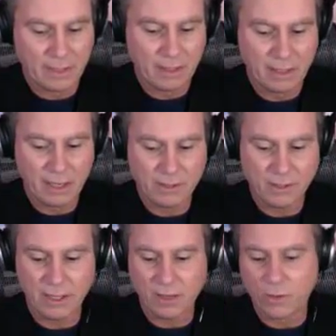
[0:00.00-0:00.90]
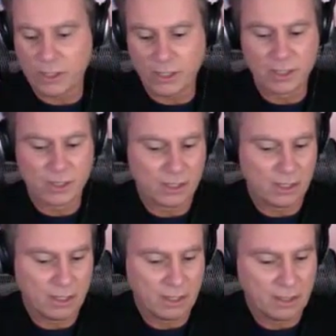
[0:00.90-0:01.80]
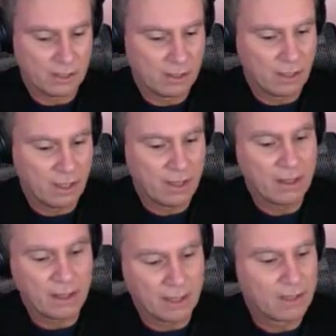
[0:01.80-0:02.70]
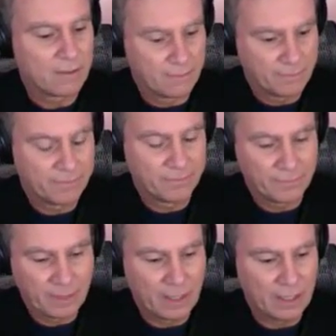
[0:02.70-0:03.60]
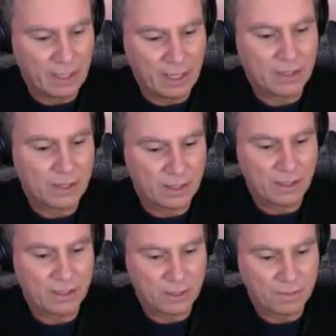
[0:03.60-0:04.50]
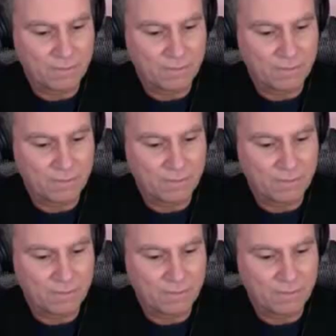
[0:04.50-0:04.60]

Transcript: The answer to that question is, I think in a case like this,